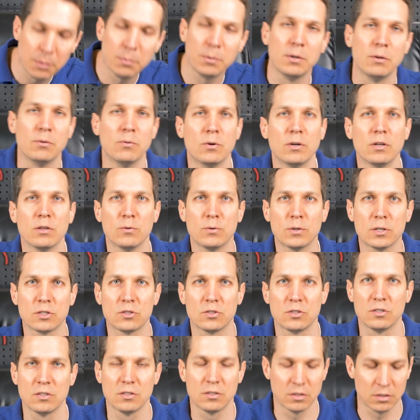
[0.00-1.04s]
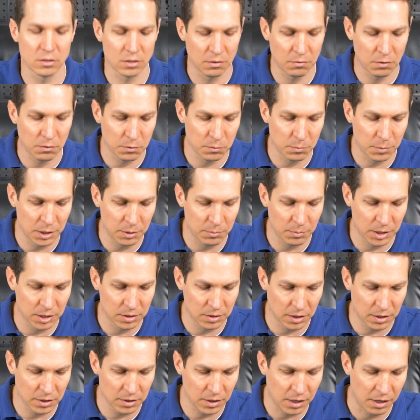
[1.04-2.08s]
may be one of the worst resistors I've ever made in my
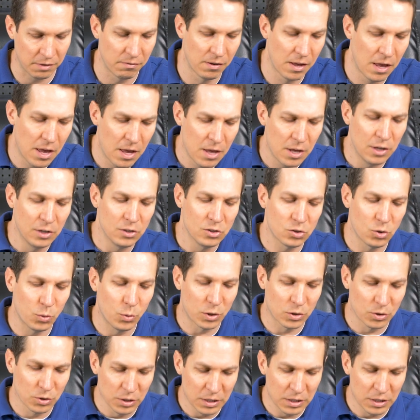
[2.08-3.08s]
entire life. So we're